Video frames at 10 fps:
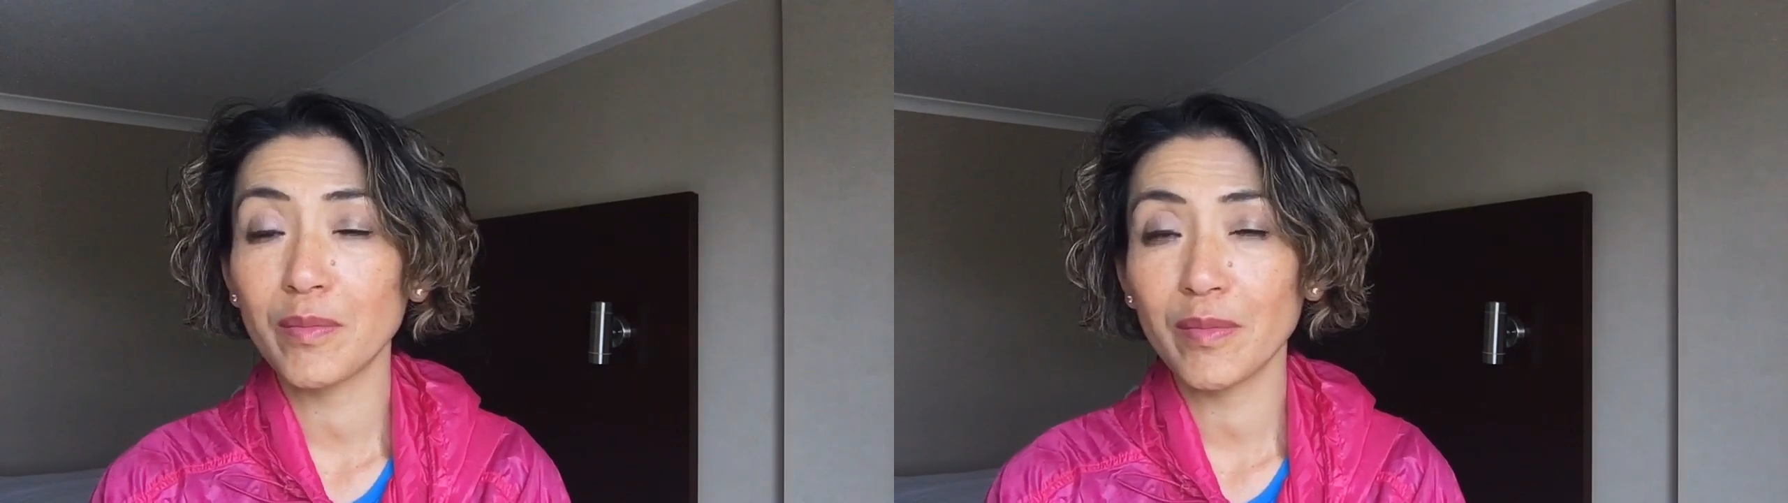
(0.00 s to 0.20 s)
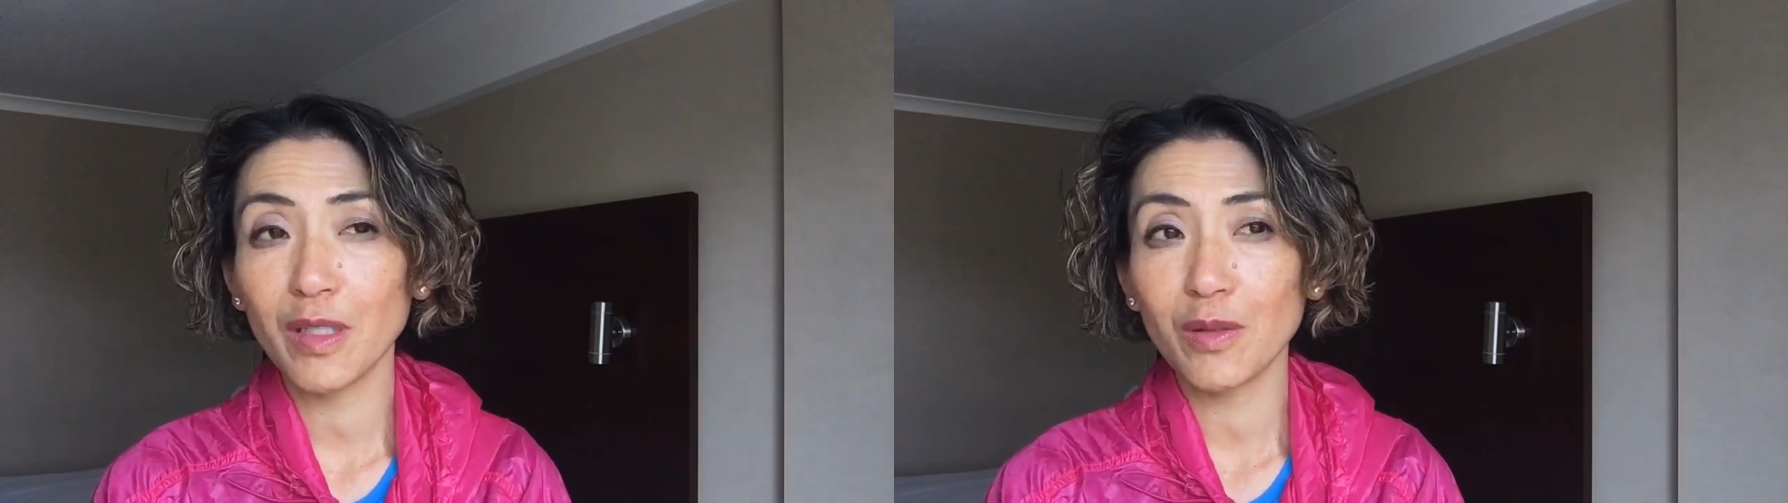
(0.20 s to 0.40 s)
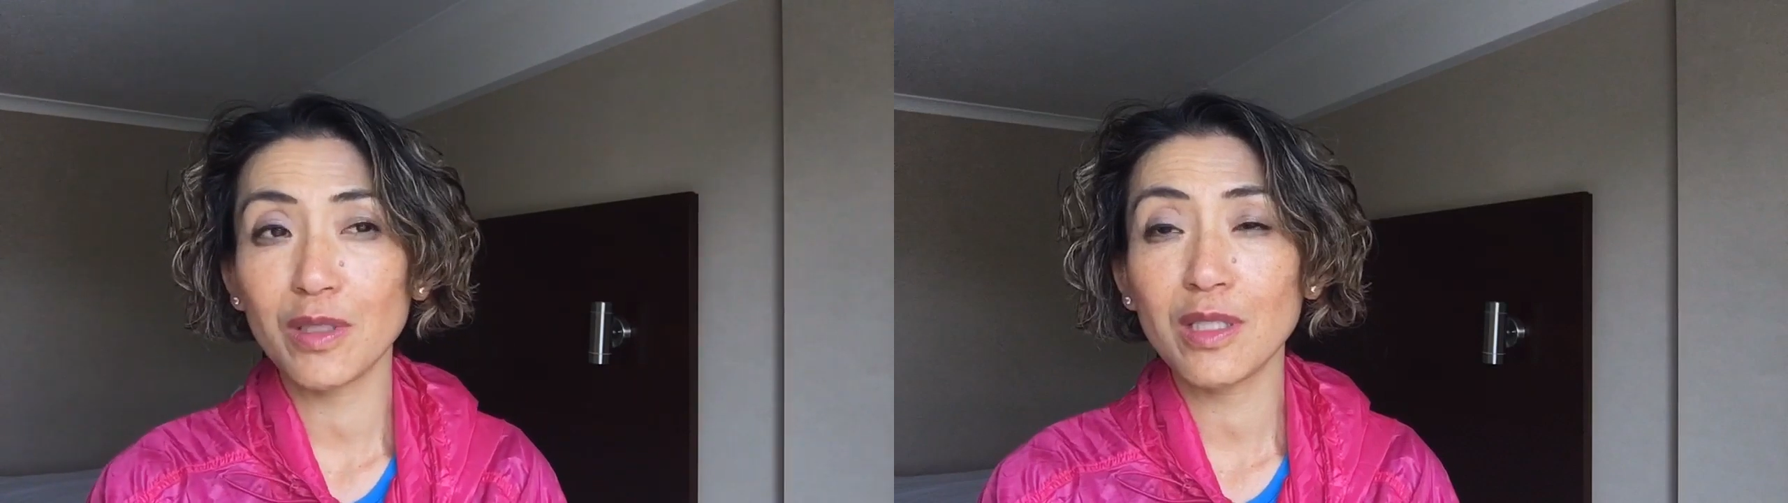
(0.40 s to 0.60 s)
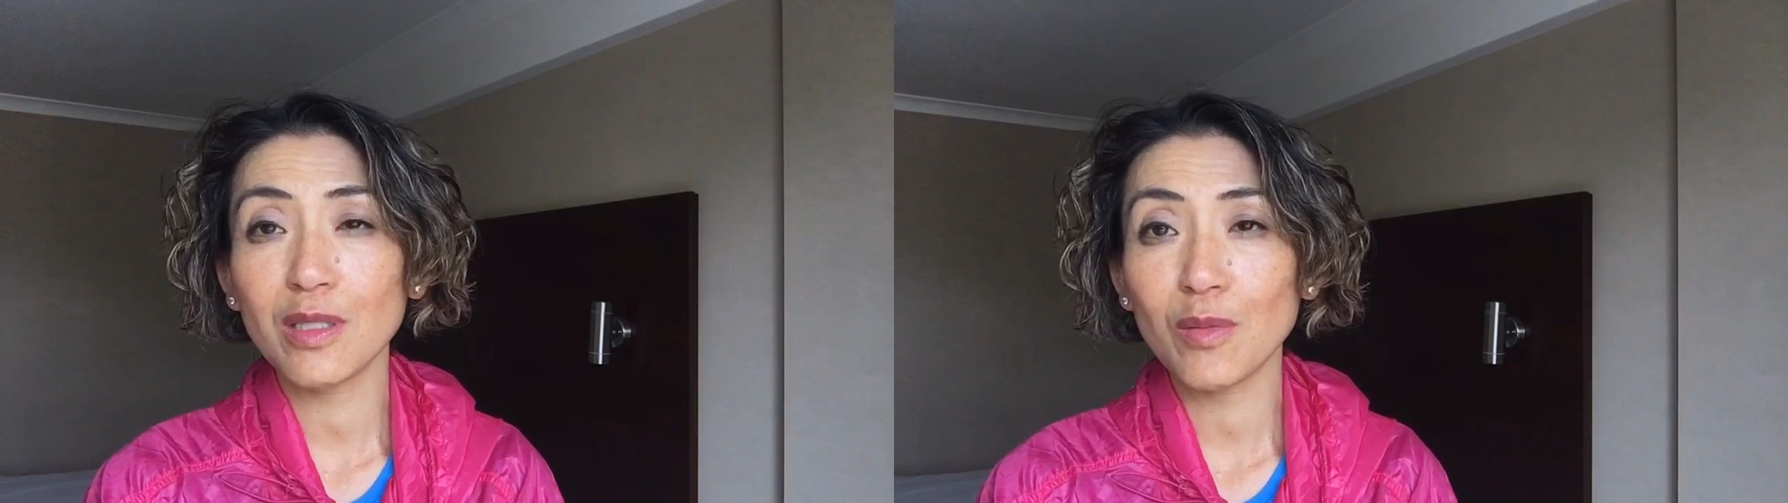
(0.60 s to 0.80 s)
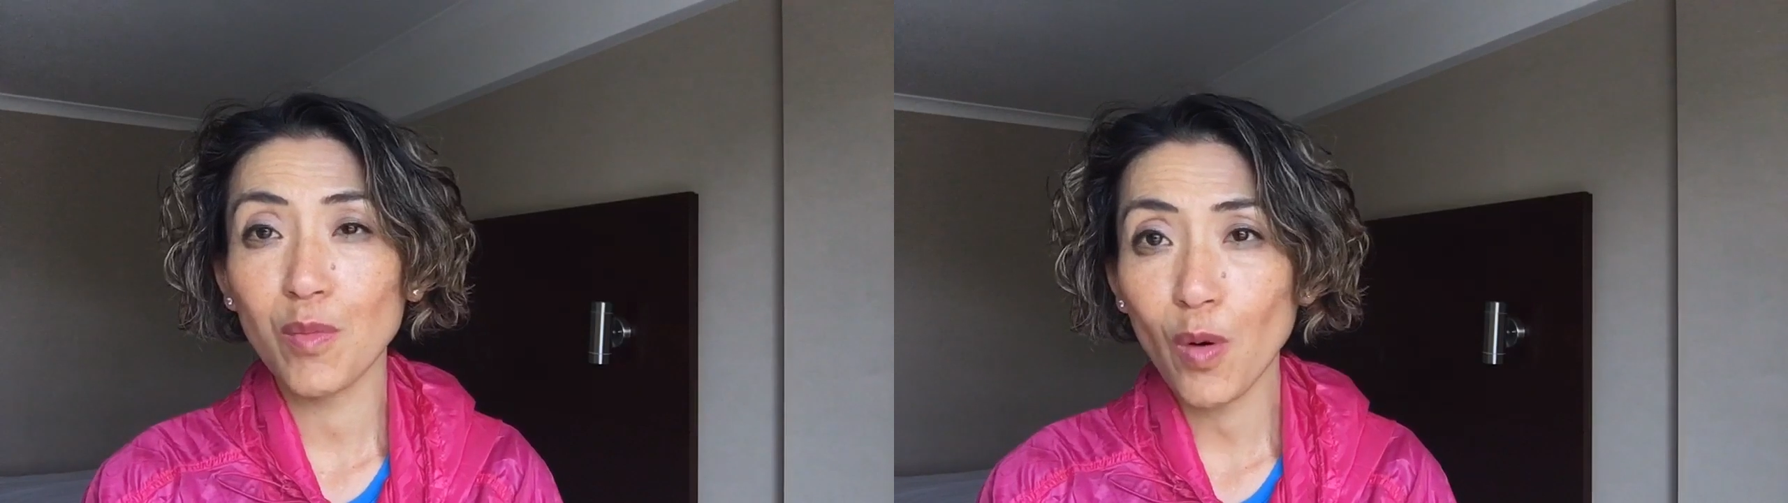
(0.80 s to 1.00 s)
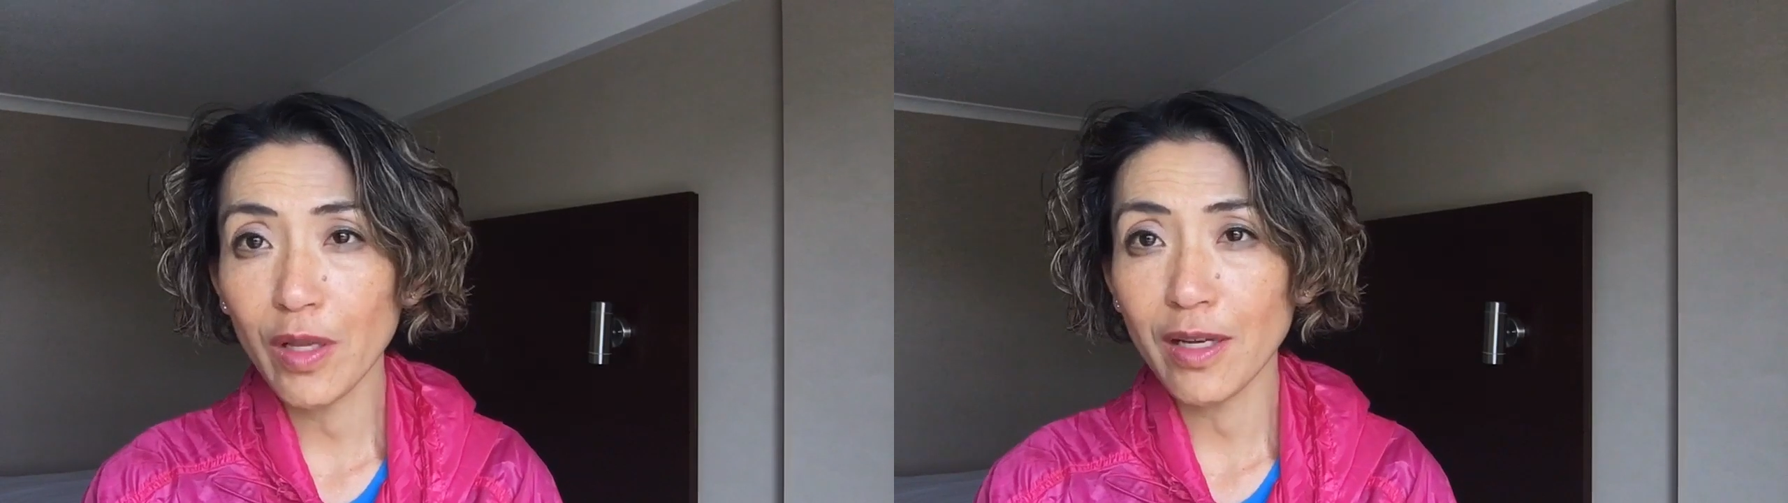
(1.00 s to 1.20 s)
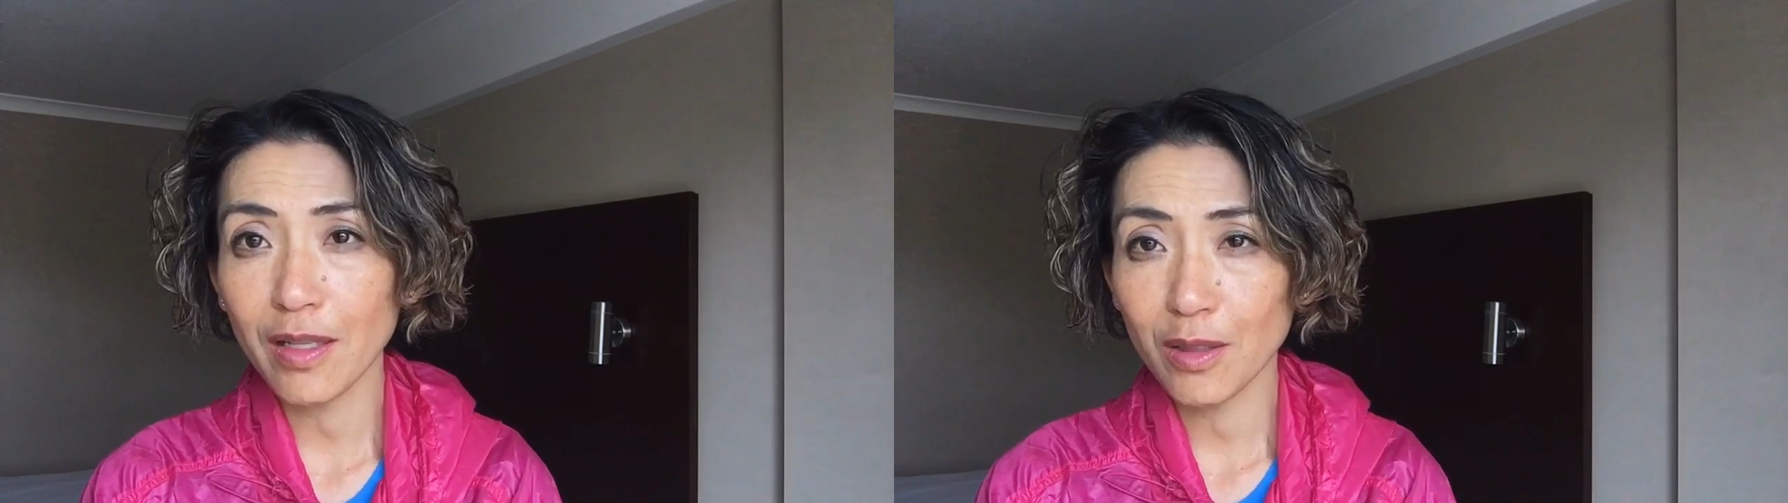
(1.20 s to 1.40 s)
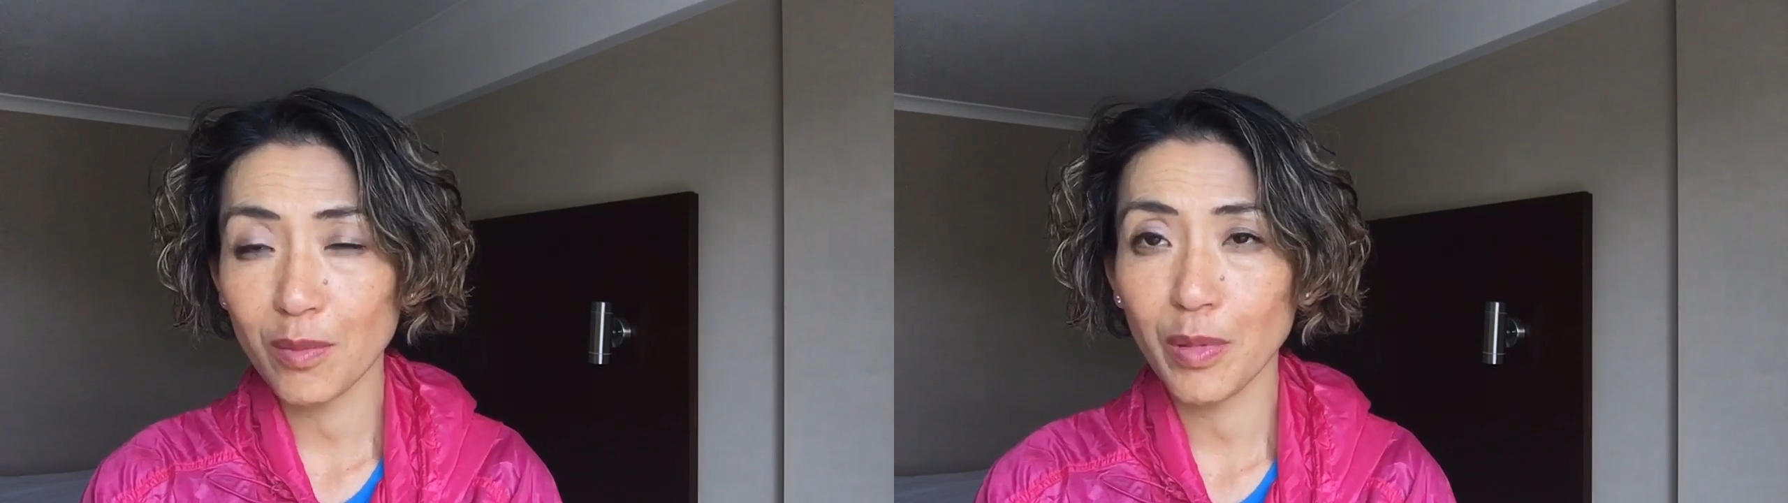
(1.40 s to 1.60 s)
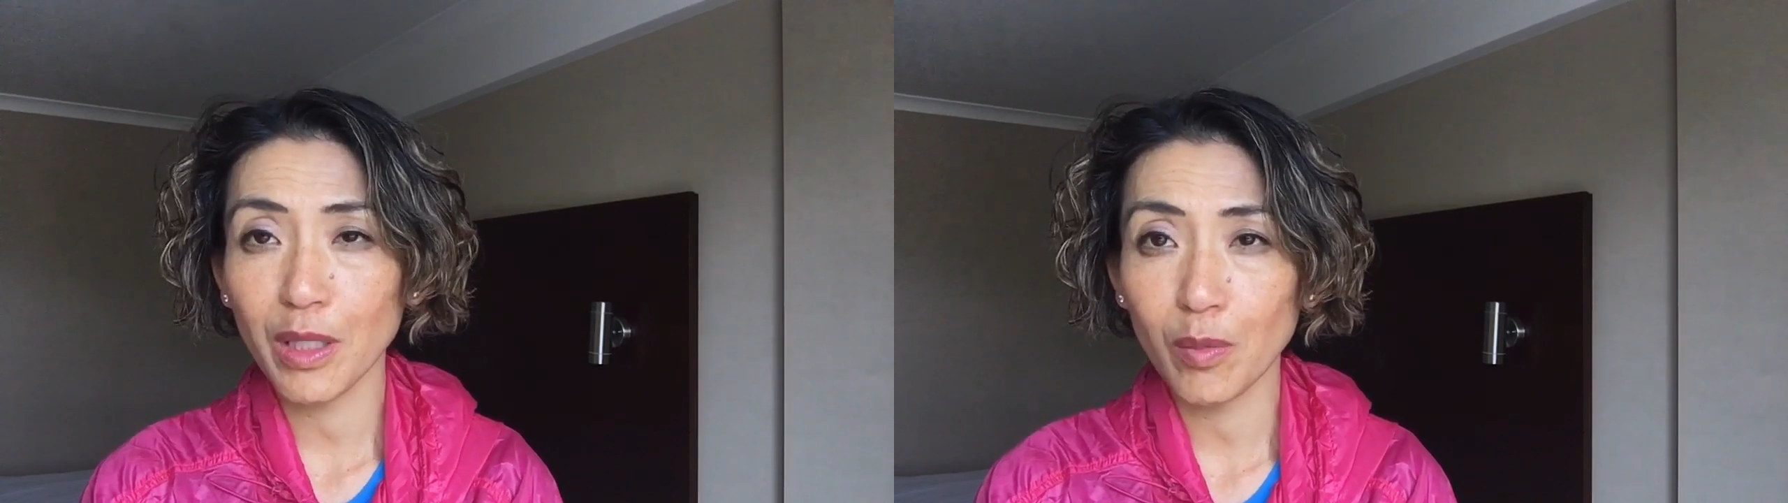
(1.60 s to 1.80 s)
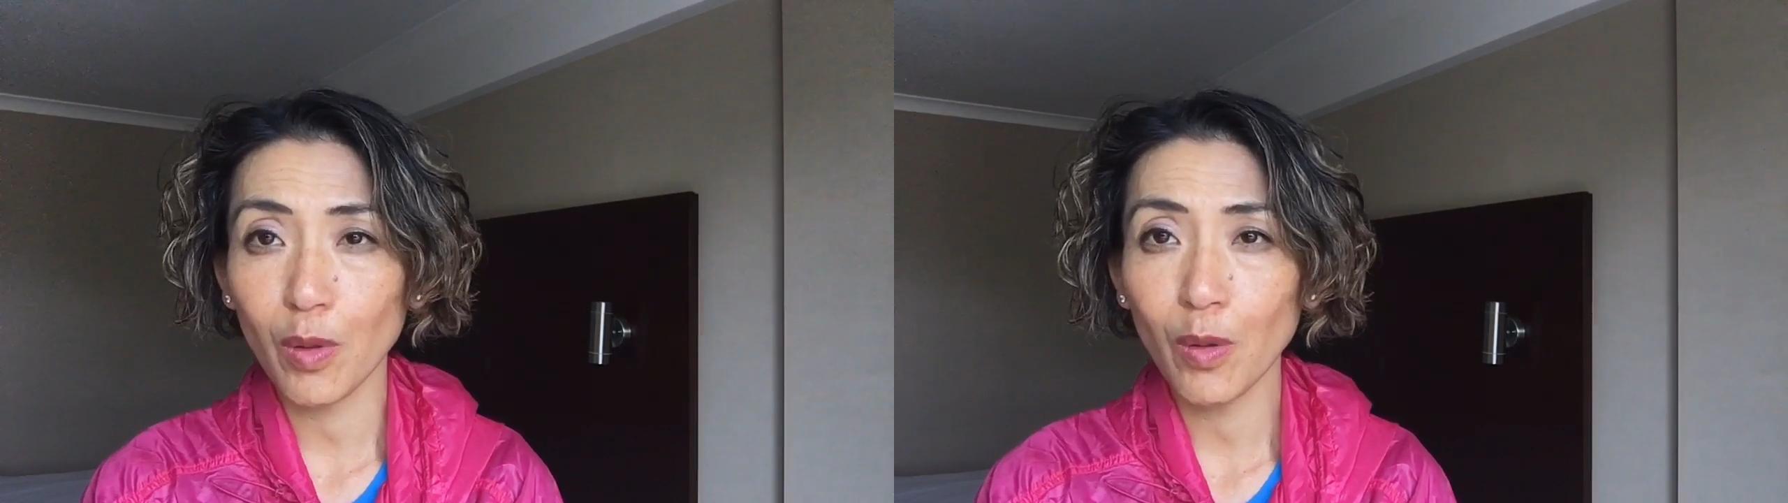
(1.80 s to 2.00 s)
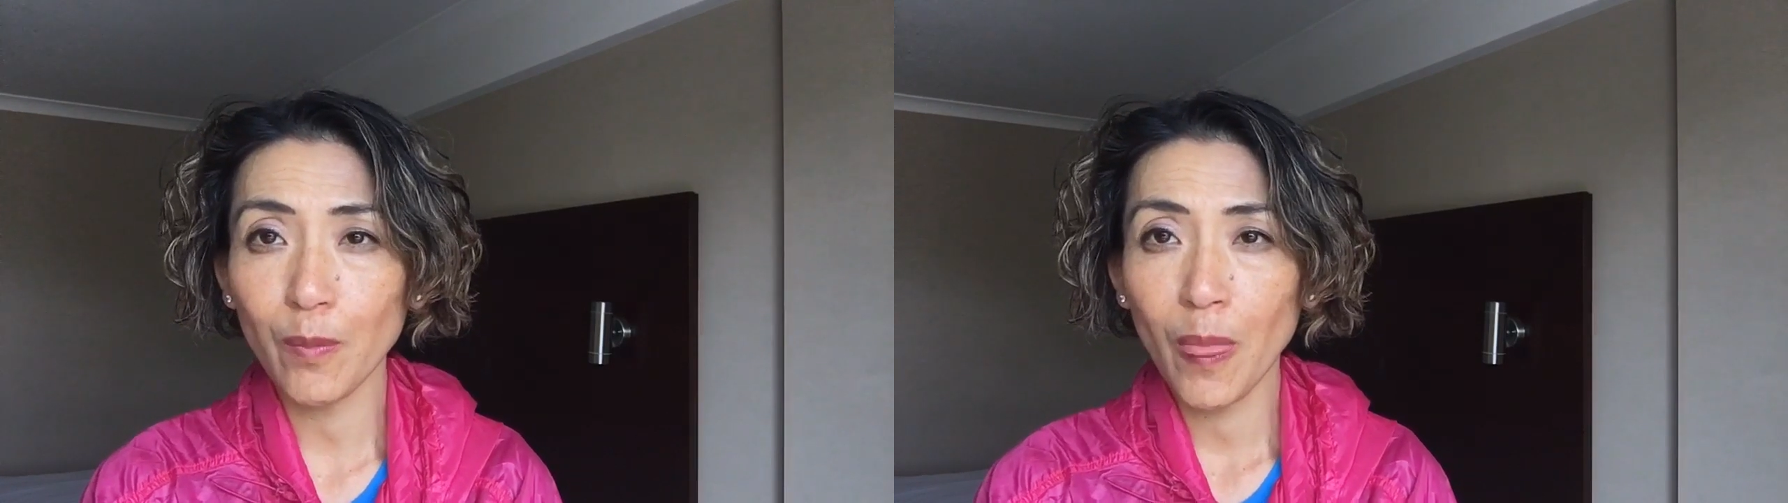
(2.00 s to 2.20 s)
to disappoint other people,